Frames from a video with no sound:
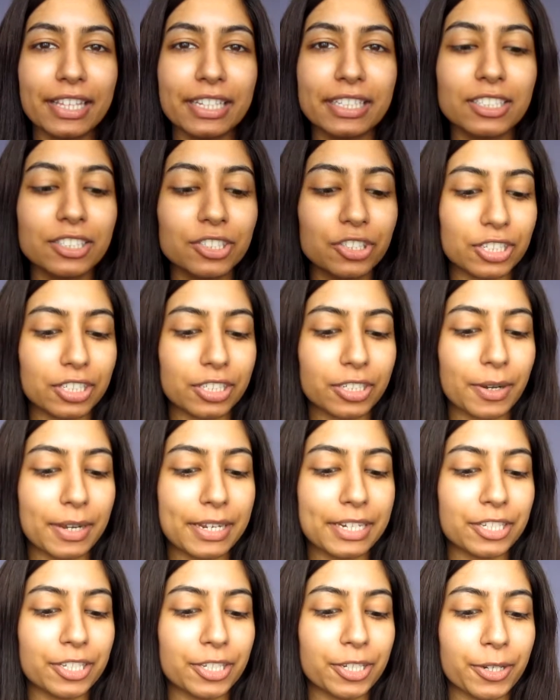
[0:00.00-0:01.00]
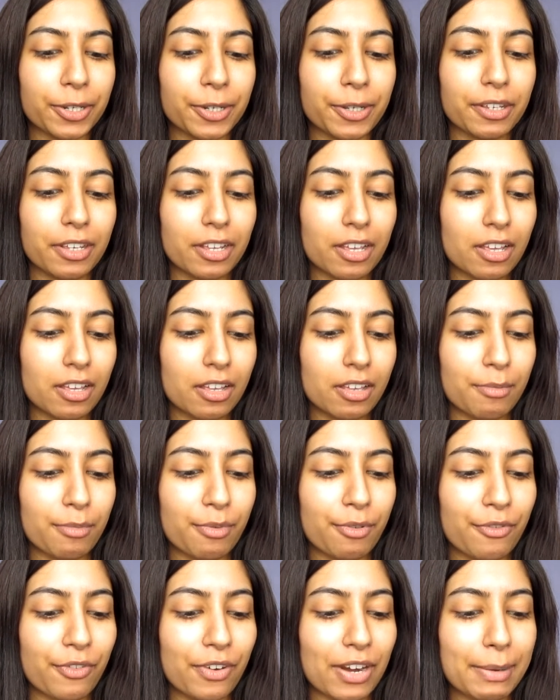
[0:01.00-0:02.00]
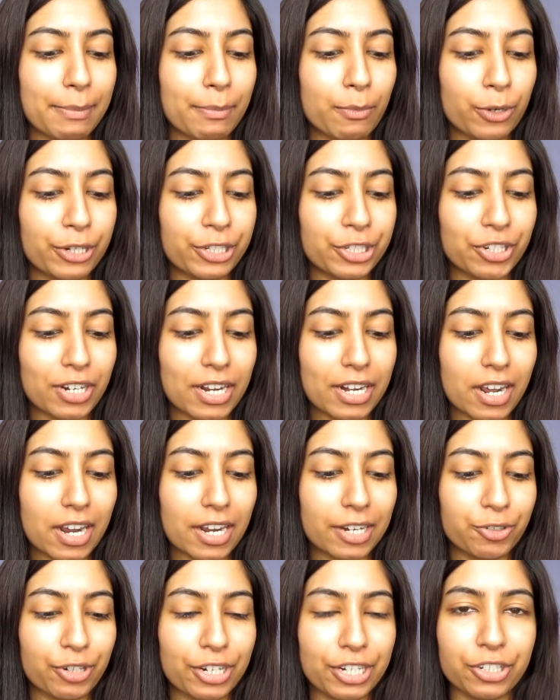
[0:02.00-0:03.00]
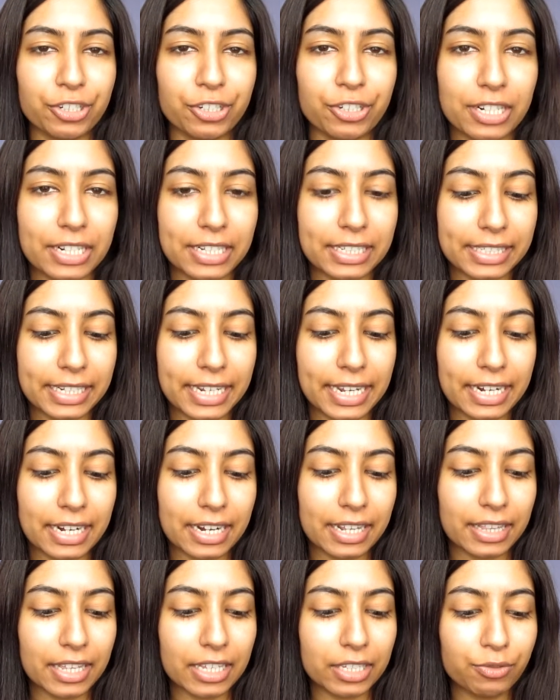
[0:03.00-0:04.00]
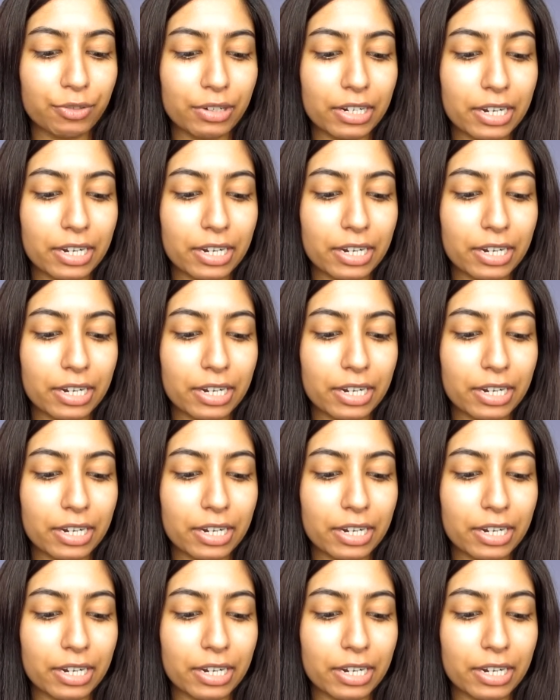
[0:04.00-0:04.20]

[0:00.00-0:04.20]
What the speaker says: This is just going to provide moisture and hydration to the skin, and that's really